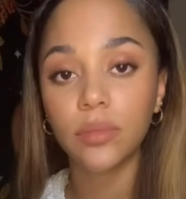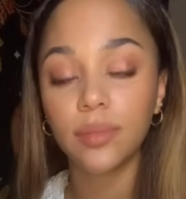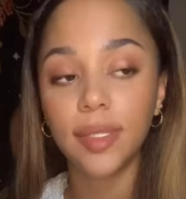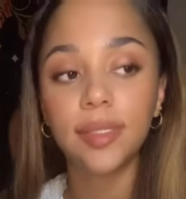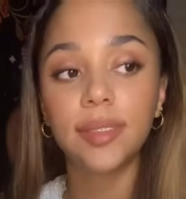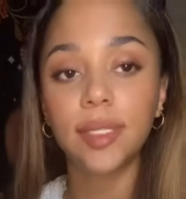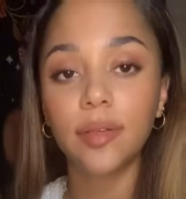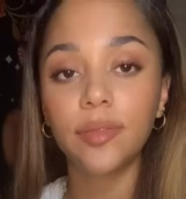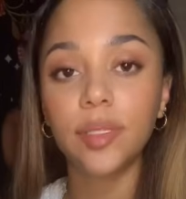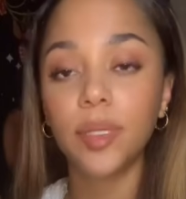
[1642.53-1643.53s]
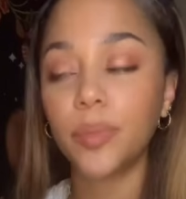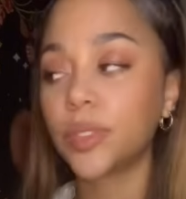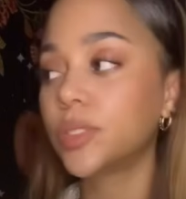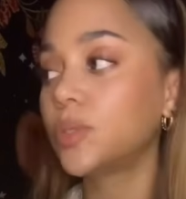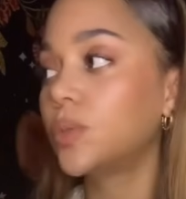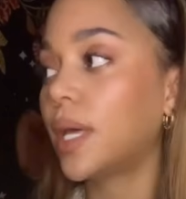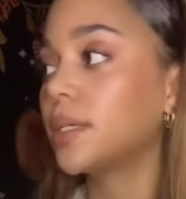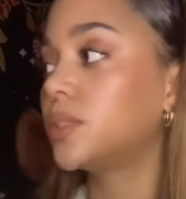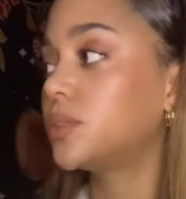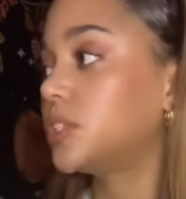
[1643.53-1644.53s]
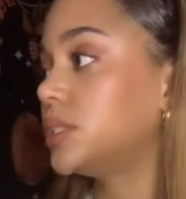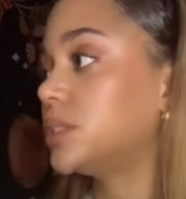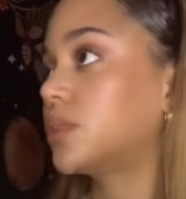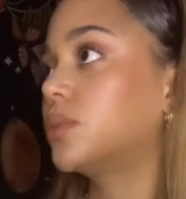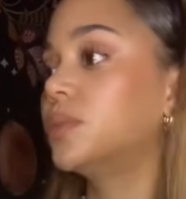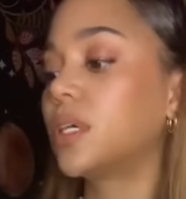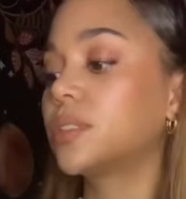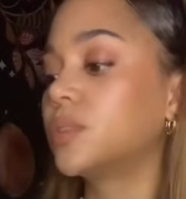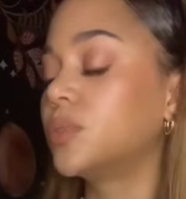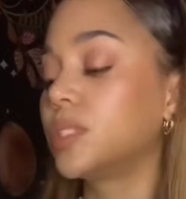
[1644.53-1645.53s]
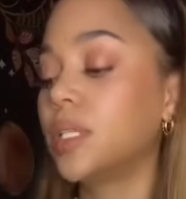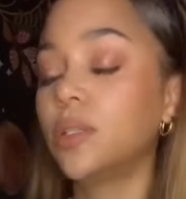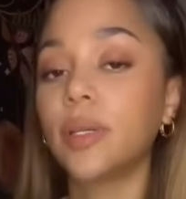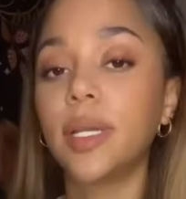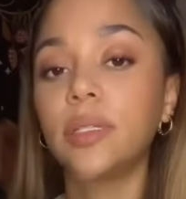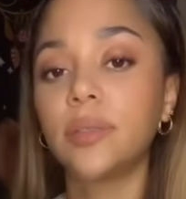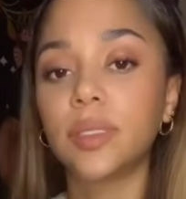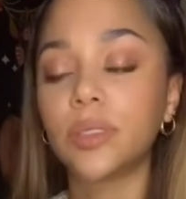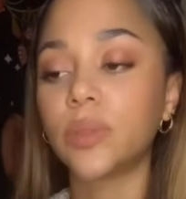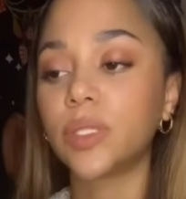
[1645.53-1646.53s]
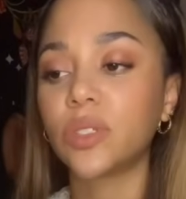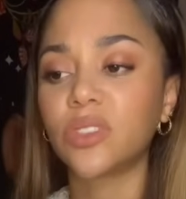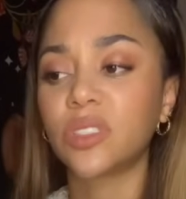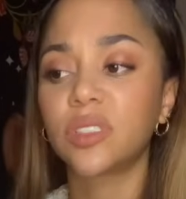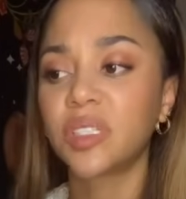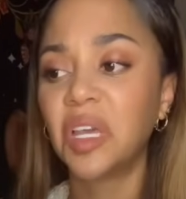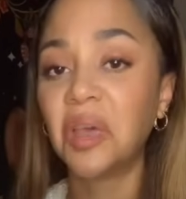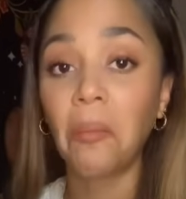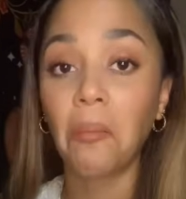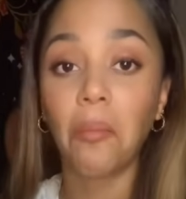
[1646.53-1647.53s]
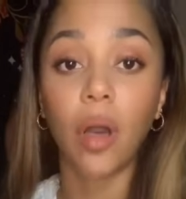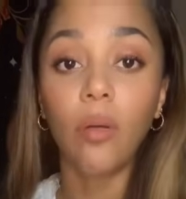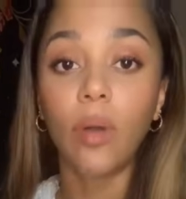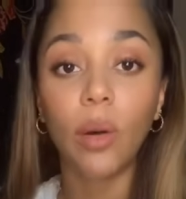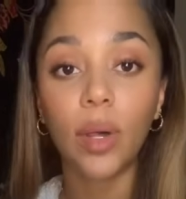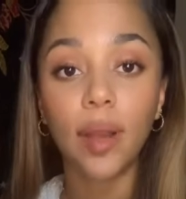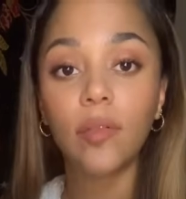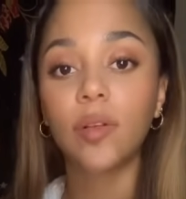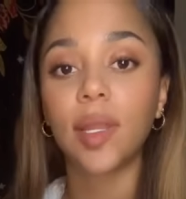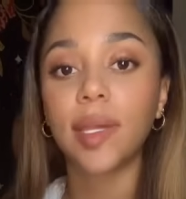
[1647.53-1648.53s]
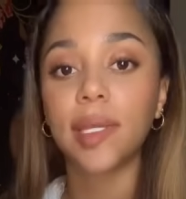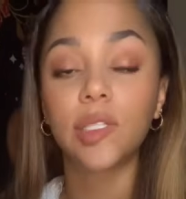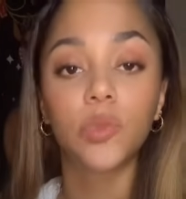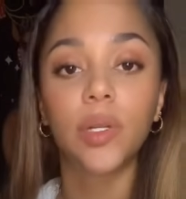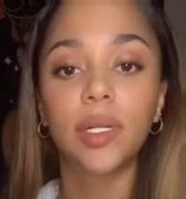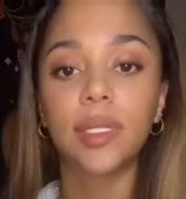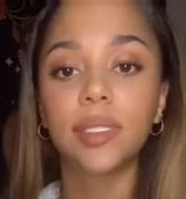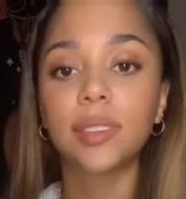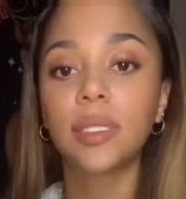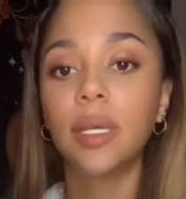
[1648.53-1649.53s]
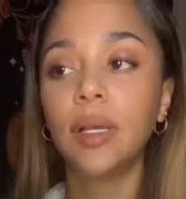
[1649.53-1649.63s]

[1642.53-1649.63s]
There's definitely a person who likes to cheat or who's either ignorant to it or just, oh, well, whatever. Like, it is what it is.